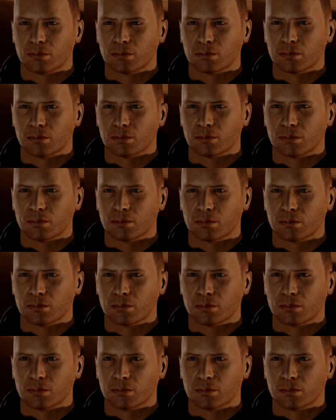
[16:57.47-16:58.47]

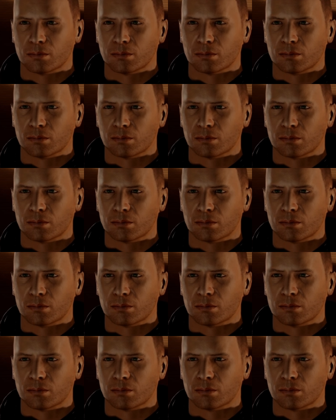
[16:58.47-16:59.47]

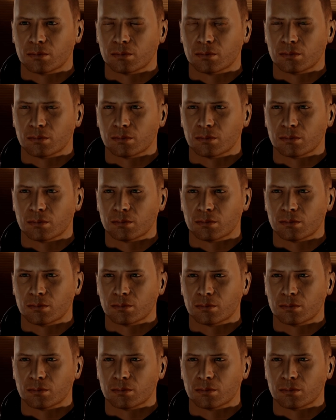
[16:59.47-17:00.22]
Nothing is said.